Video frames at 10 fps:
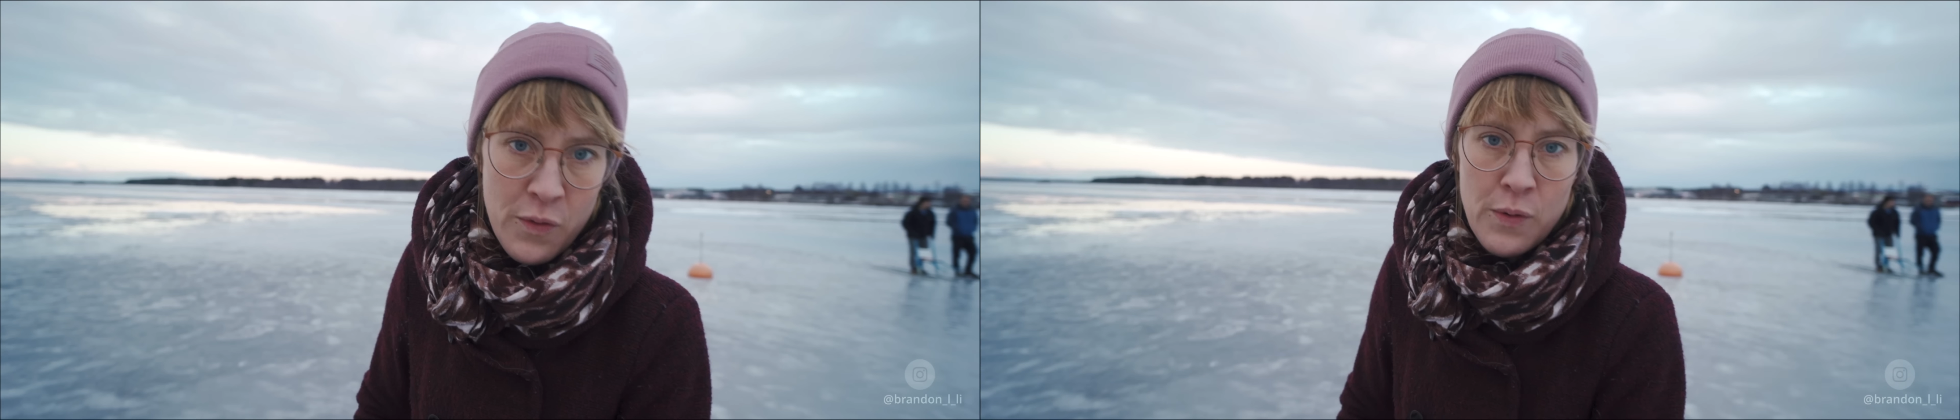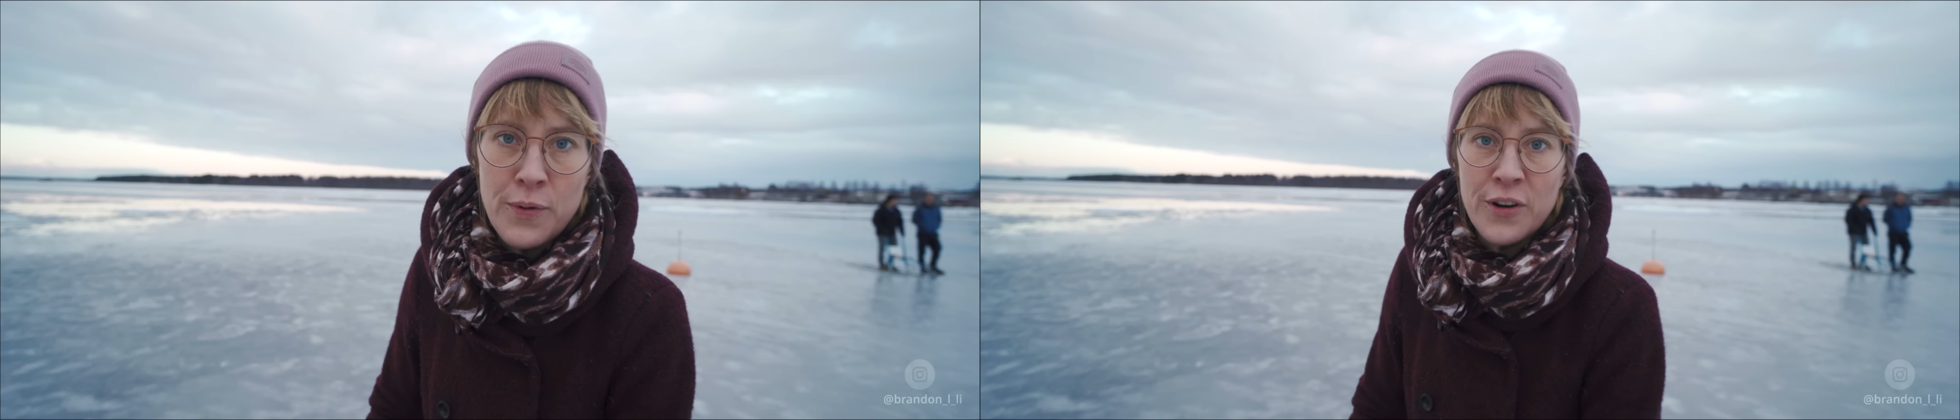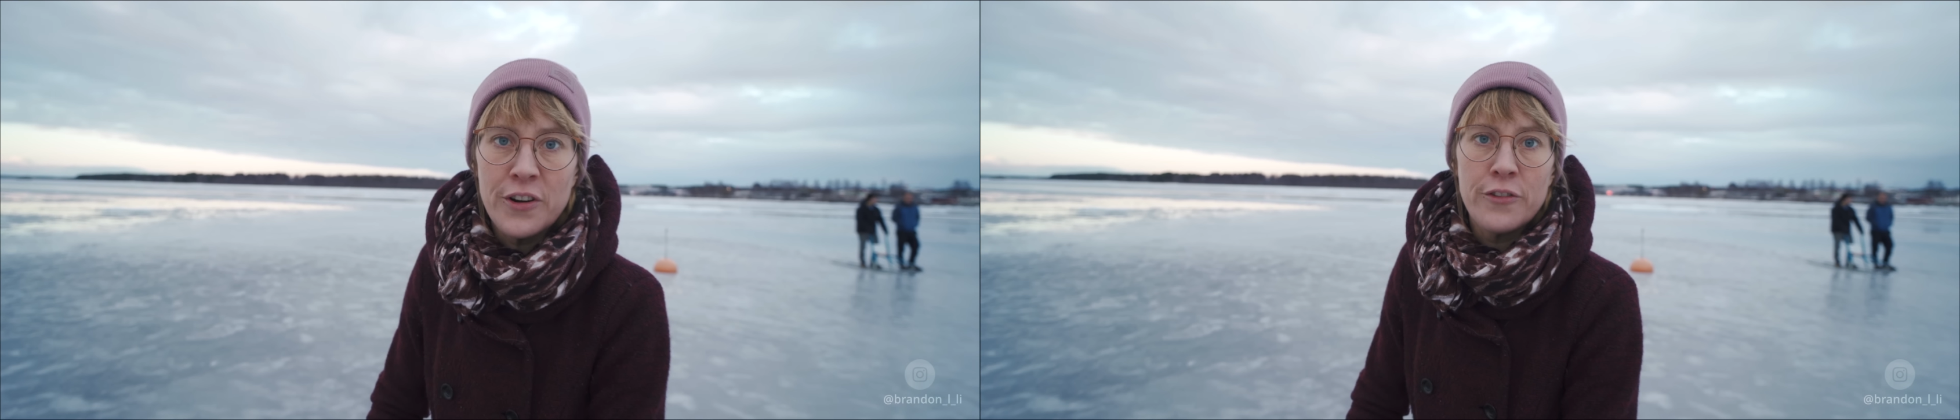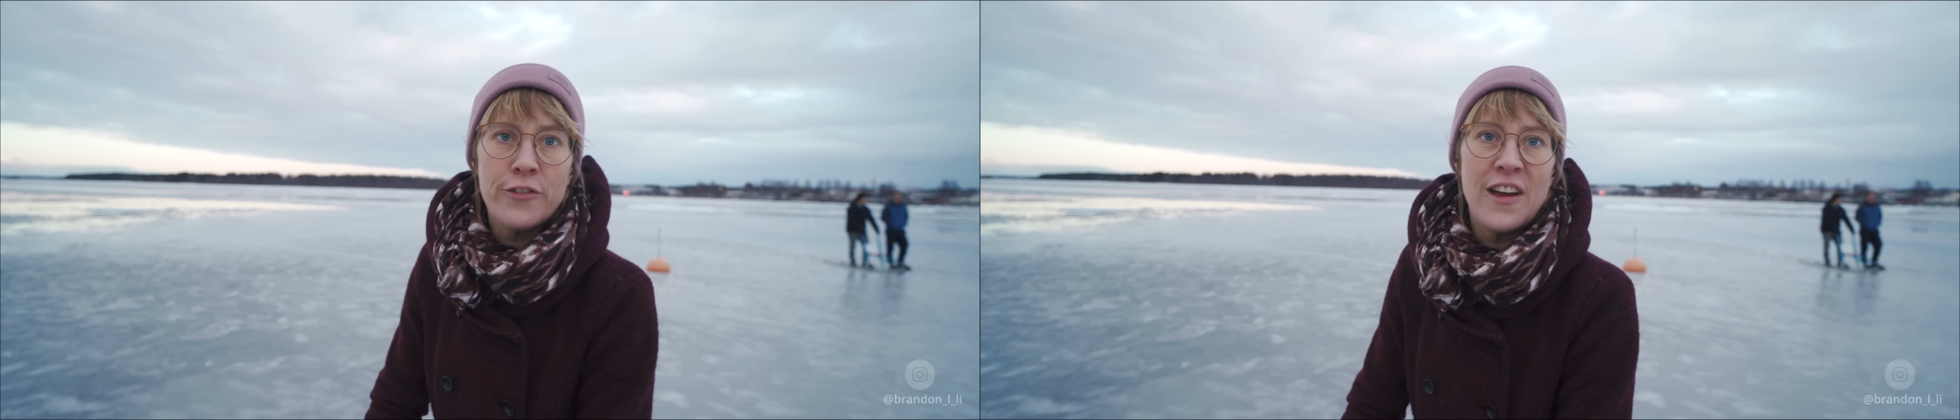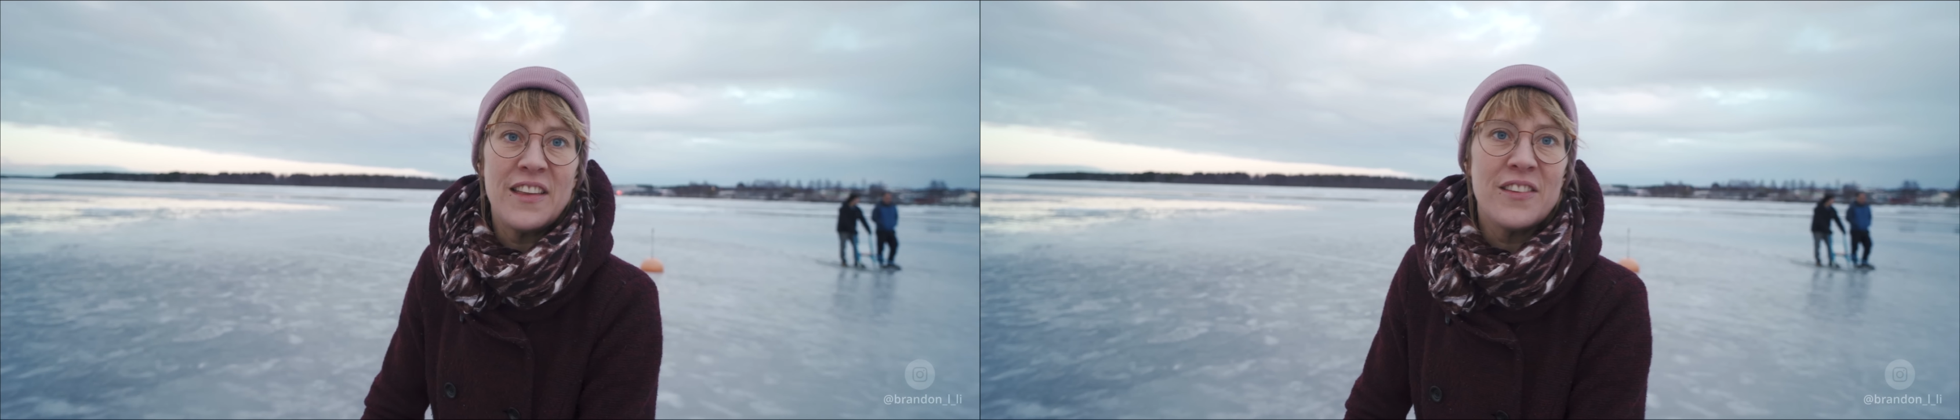We brought our
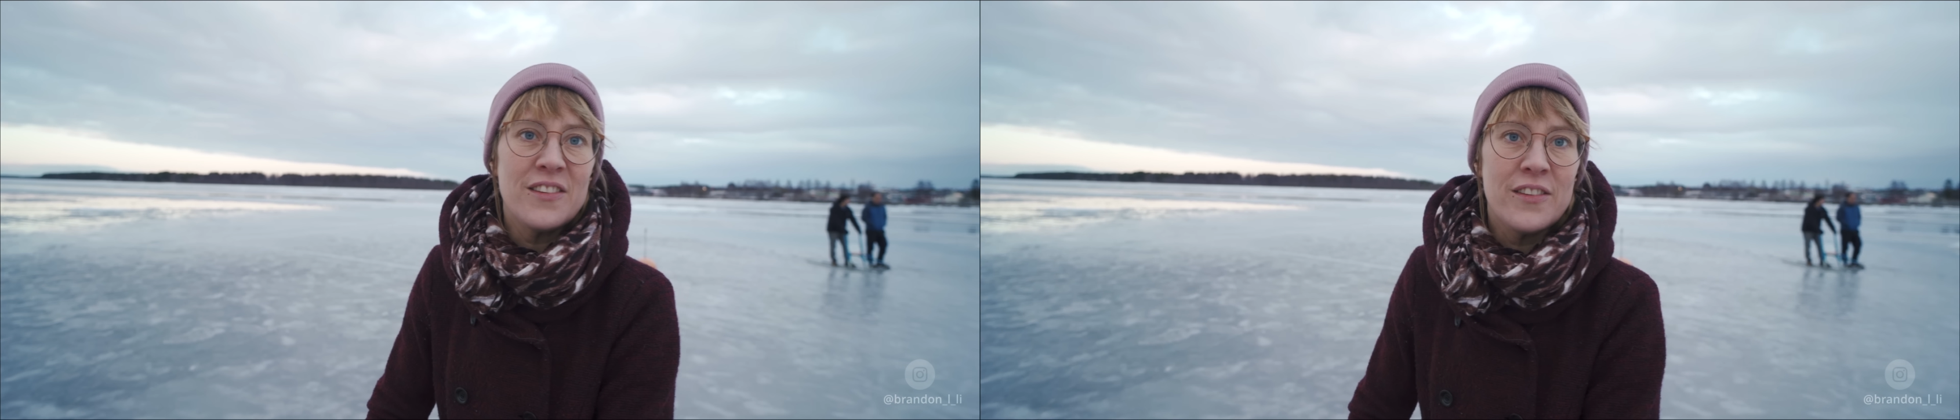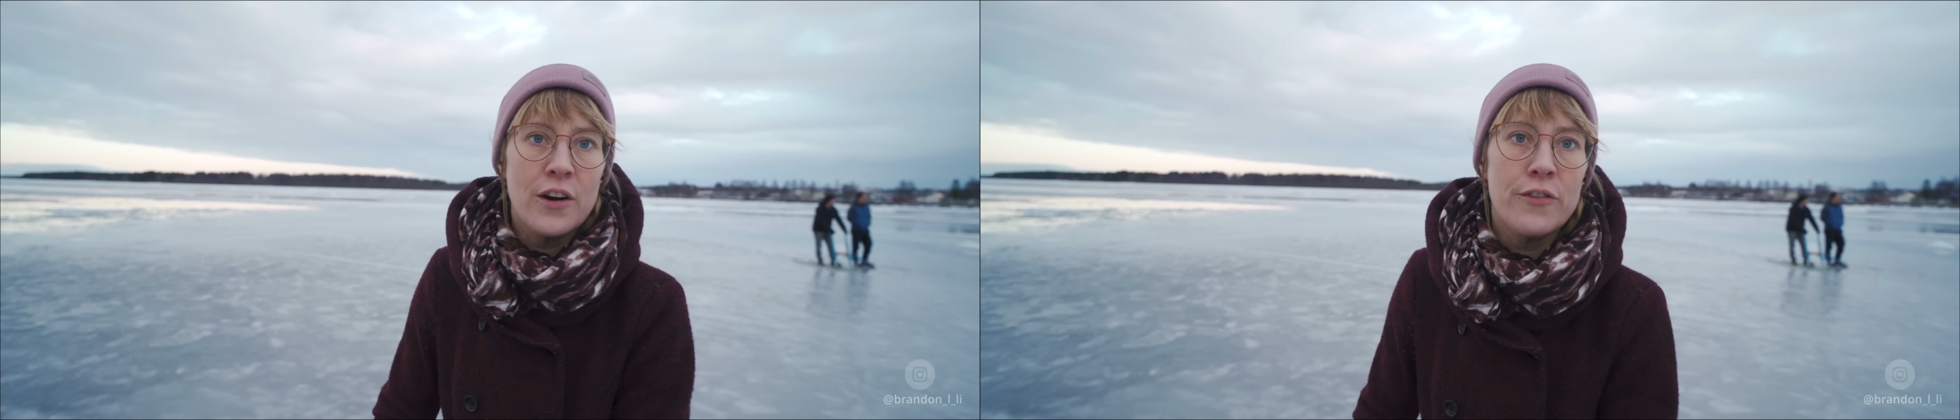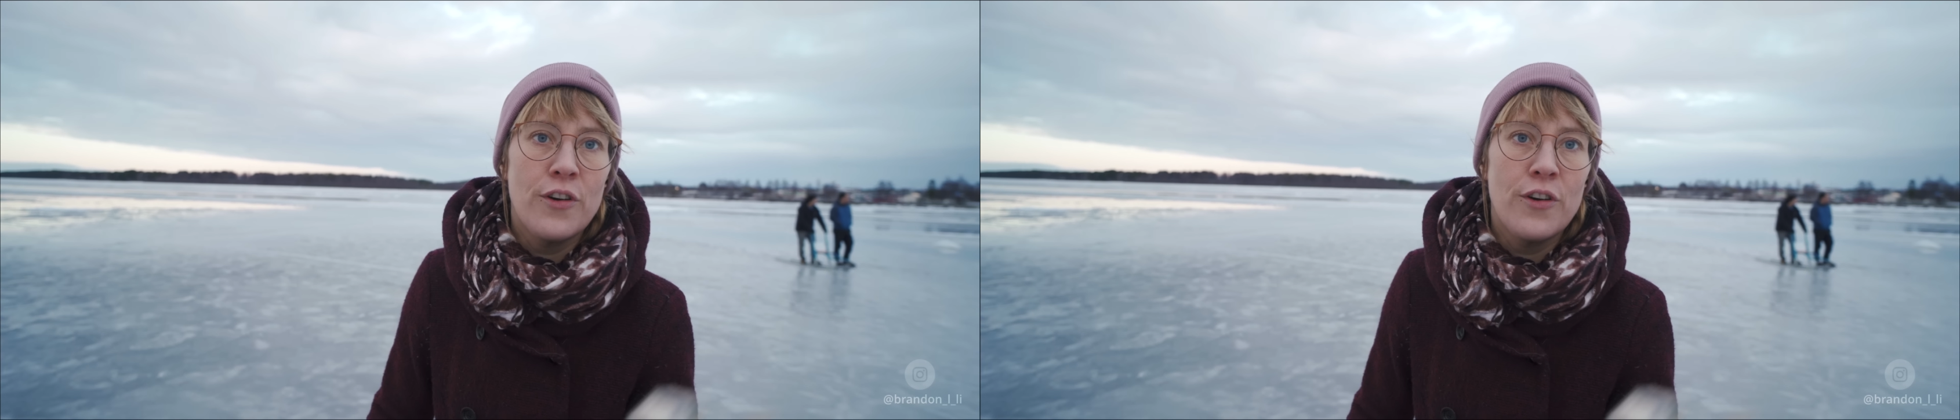friends there